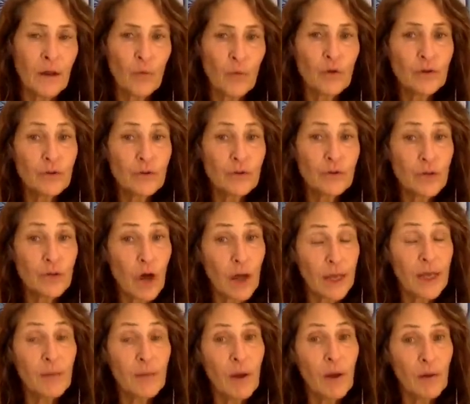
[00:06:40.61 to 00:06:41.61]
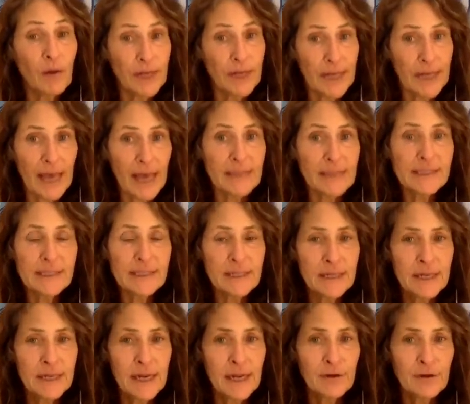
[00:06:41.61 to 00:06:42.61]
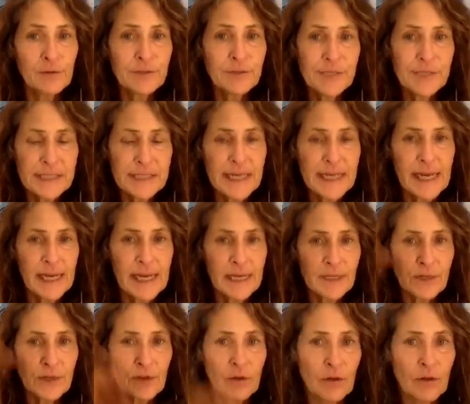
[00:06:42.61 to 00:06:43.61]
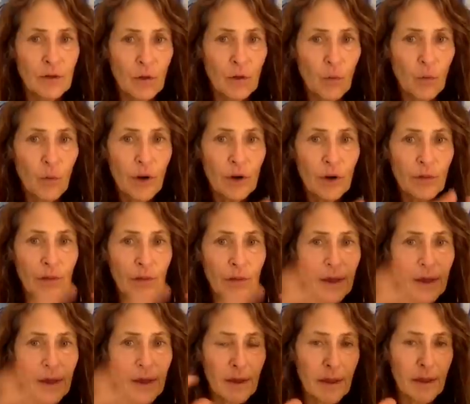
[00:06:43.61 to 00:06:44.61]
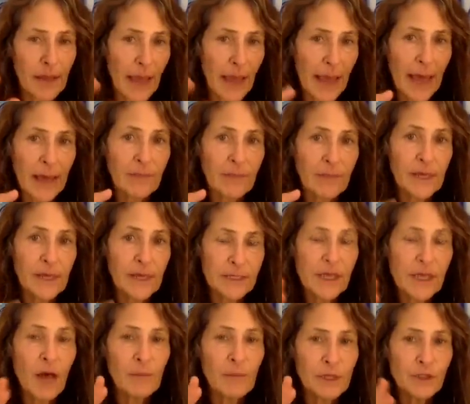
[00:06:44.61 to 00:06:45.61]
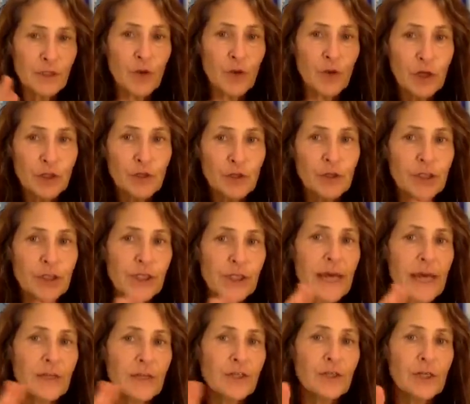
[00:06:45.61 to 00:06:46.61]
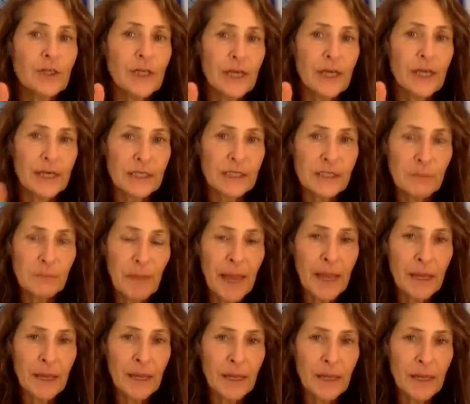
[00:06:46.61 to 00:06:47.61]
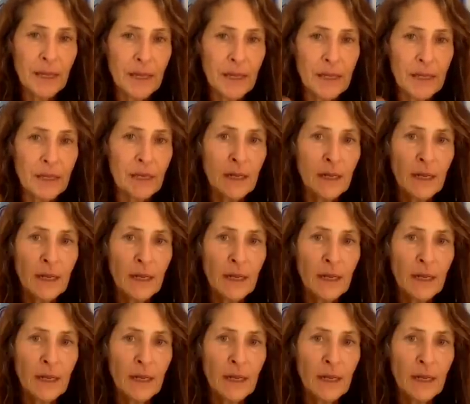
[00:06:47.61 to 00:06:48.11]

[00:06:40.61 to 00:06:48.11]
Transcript: we're talking about gas in a nano state where the atomic structure is actually expanded